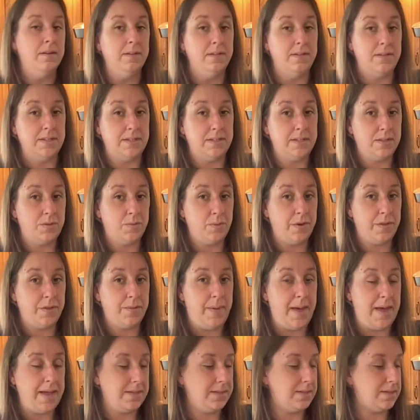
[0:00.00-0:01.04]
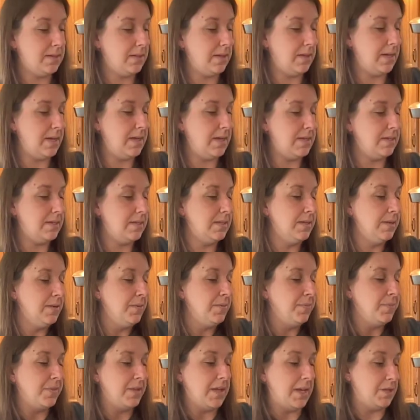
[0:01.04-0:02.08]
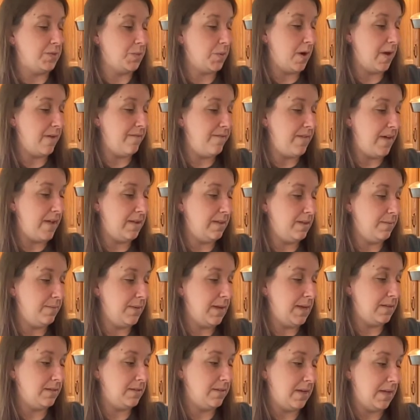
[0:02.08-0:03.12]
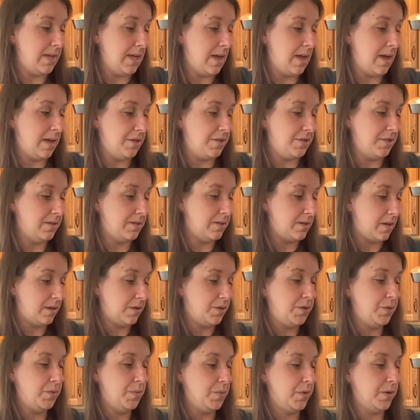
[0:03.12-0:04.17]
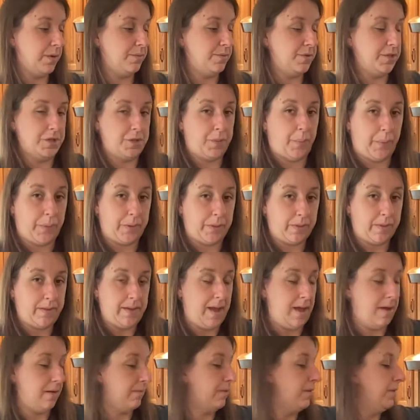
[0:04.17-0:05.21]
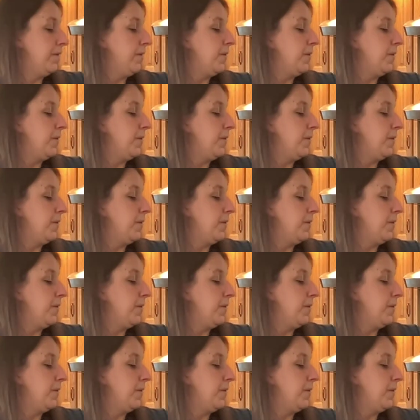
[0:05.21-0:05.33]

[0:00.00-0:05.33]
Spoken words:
This is where the pencil is. That's where I fed them yesterday. Yeah, I just saw 2 worms just down.